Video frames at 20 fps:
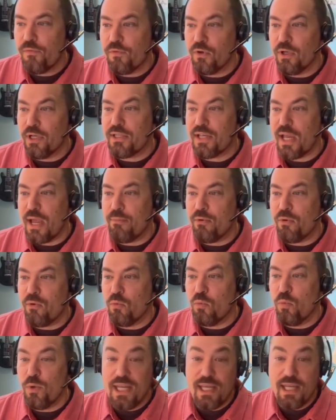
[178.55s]
For
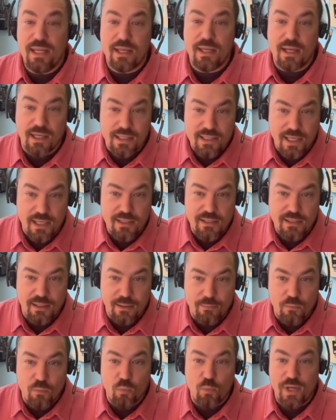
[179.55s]
example, we at
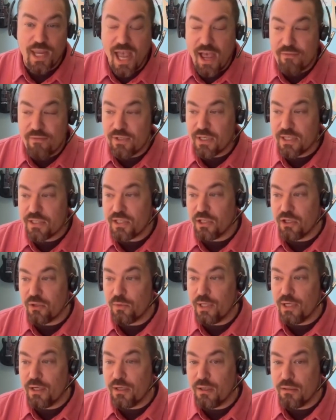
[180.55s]
XCentium, we have an
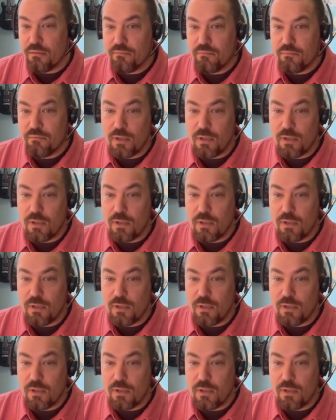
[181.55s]
accelerator.